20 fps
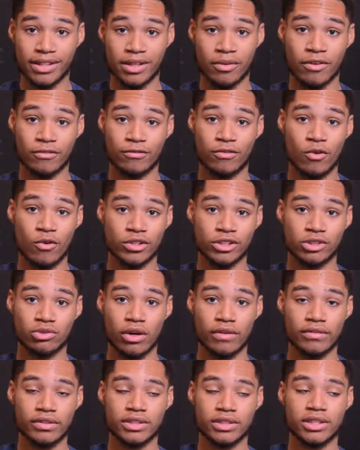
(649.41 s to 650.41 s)
They went
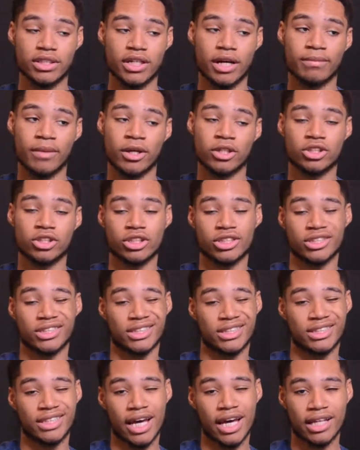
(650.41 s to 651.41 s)
4-12 this year. I'm not sure
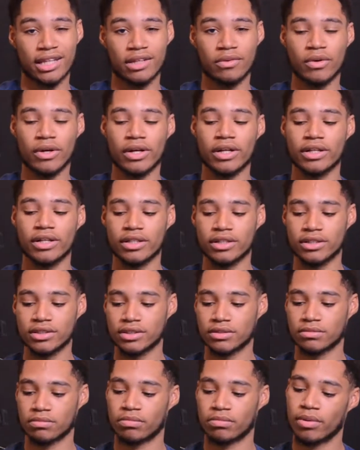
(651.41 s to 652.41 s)
exactly what it
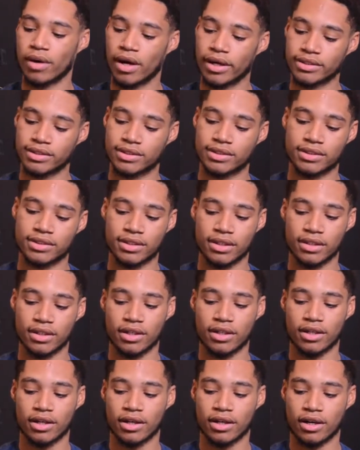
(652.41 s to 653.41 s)
is, but
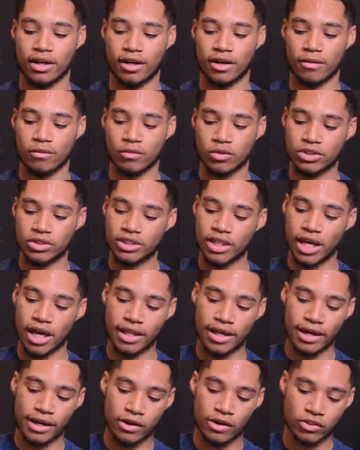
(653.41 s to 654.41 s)
we'll see how
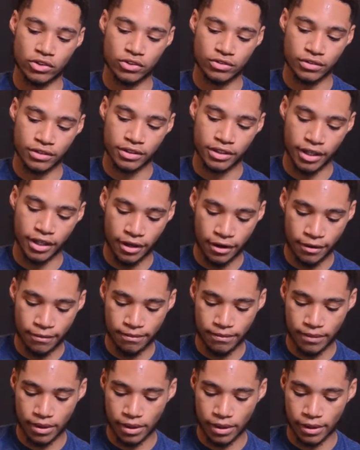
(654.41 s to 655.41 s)
that goes for them.